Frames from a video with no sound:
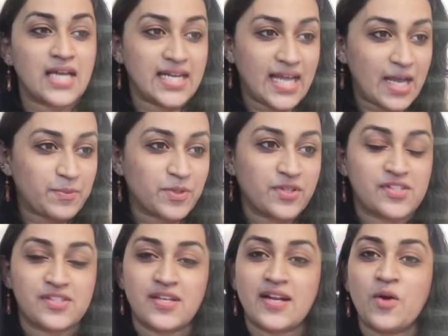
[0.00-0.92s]
adapt to the
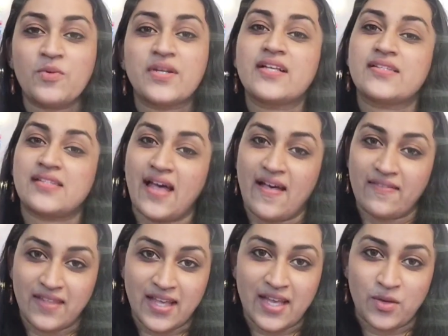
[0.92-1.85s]
surroundings
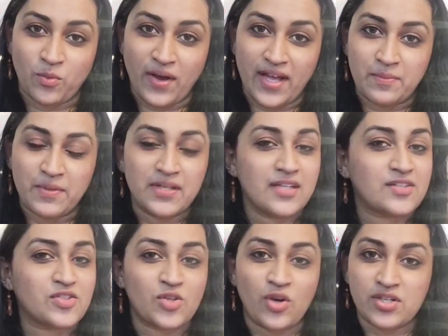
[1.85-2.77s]
and the environment.
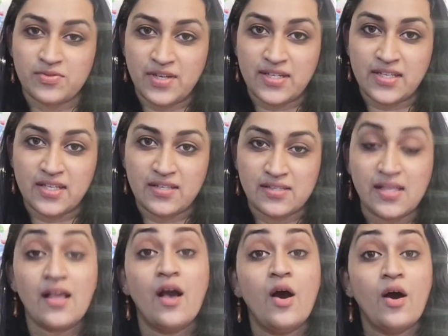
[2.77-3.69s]
It's not very
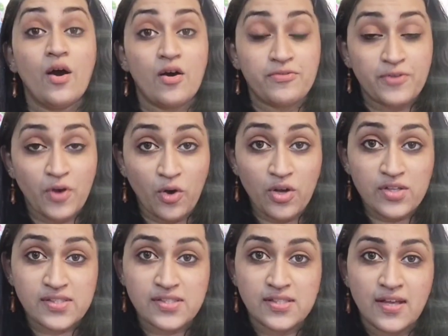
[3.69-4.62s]
easy. Of
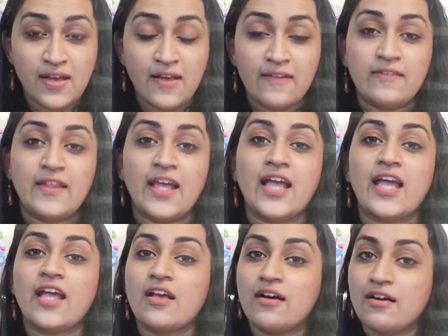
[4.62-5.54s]
course,
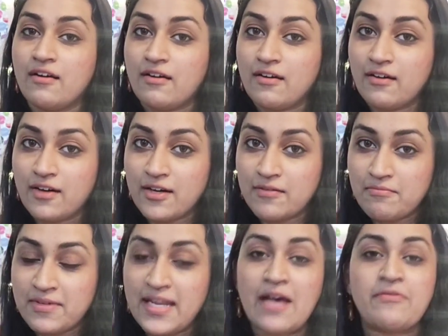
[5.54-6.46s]
they
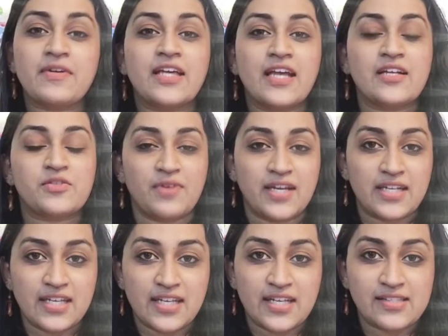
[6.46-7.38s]
navigate
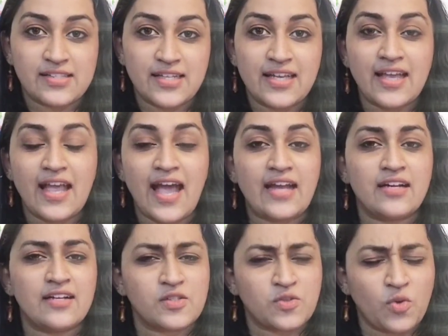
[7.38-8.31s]
very easily, and
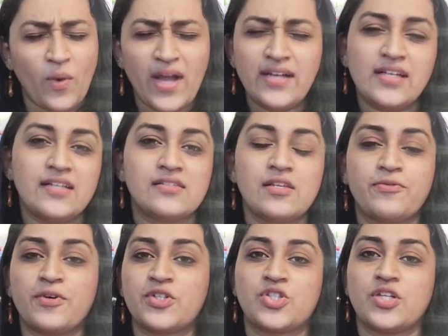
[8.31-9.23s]
it is quite easy
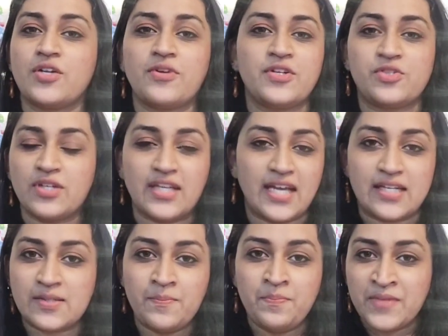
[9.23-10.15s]
for children to
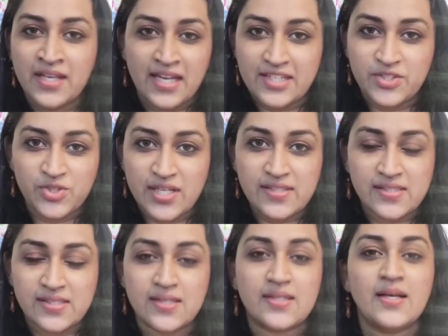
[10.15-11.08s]
get
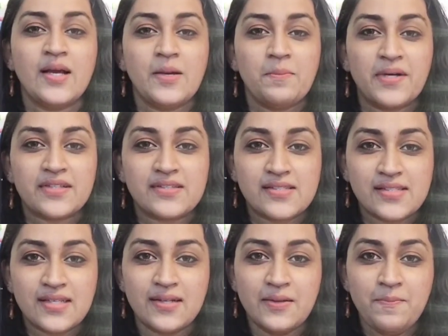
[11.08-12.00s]
adjusted, but
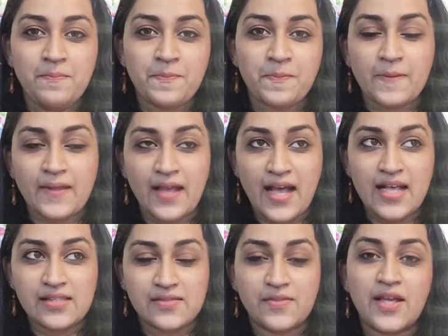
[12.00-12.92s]
still,
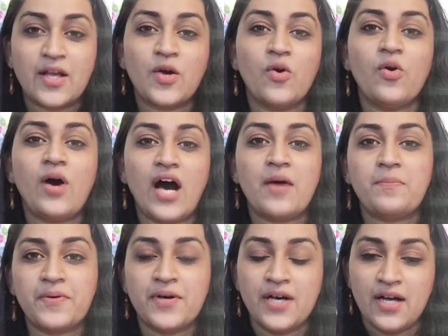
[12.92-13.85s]
as they go
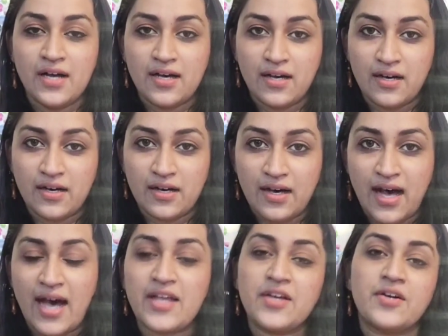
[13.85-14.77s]
up
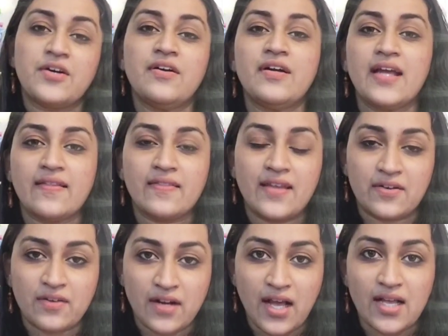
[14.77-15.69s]
higher in
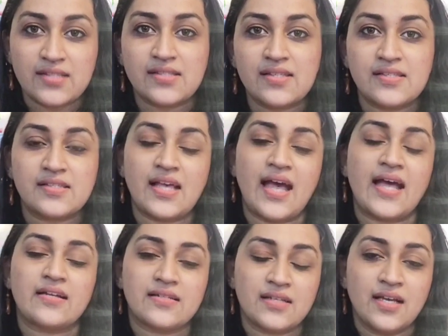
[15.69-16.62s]
their classes
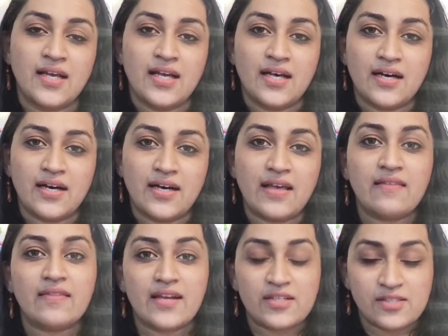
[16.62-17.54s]
and
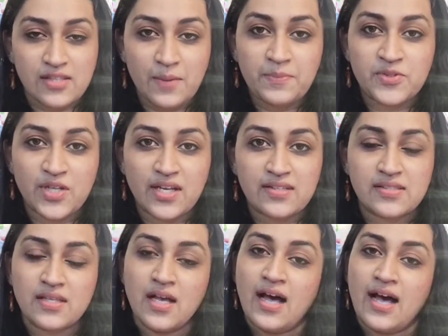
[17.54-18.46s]
in their
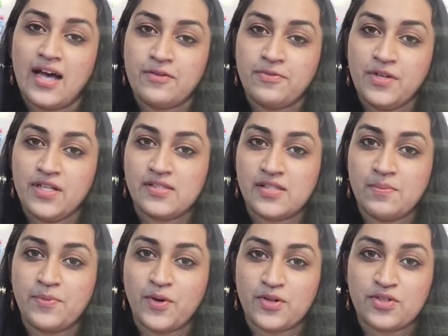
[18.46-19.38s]
subjects, I feel it's
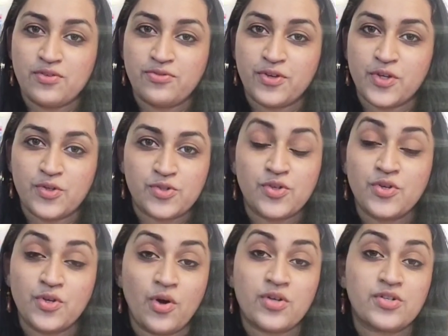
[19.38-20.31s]
important for you to
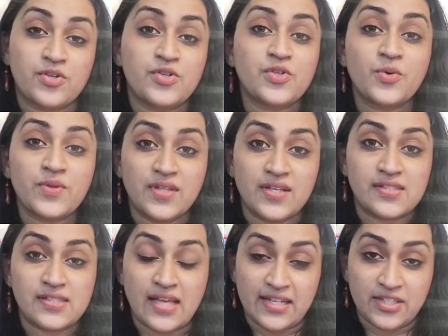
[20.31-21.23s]
not do
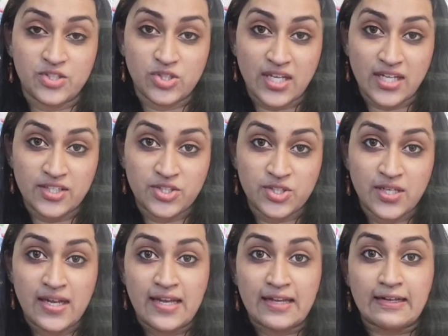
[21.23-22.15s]
this and change
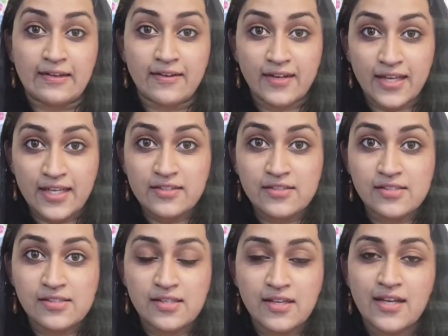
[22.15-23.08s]

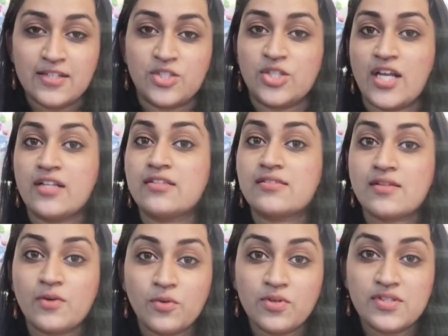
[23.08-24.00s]
grades, change
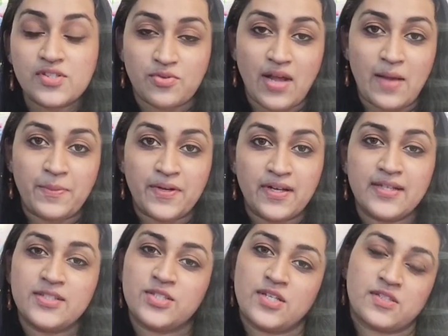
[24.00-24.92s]
schools
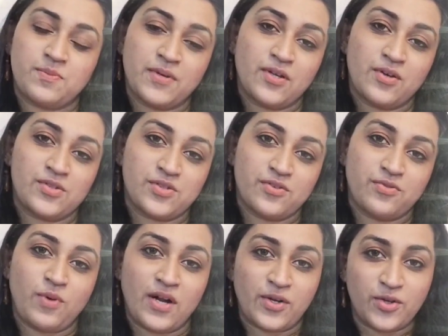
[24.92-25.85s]
rapidly just because of
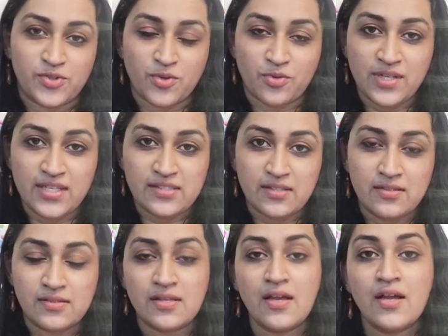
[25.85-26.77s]
one or two
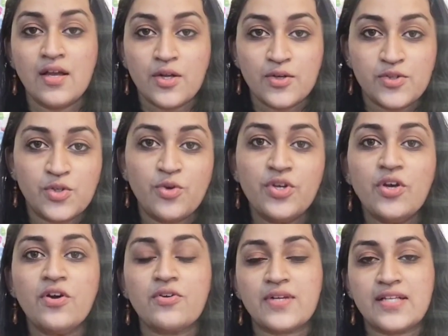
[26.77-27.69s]
reasons. Do
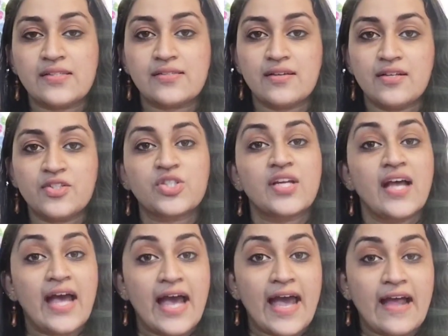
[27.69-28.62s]
your research
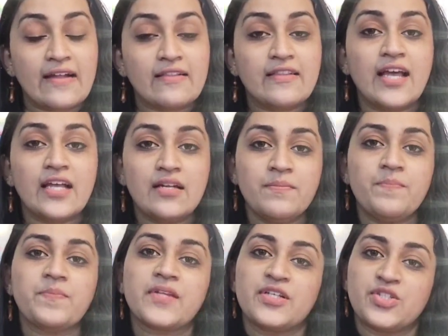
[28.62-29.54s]
and then
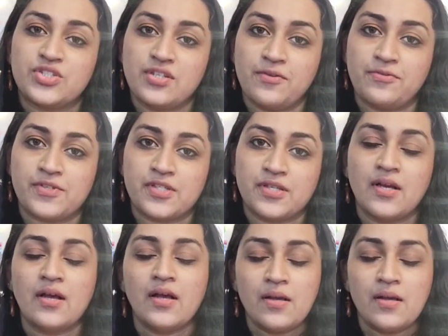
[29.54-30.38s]
shift.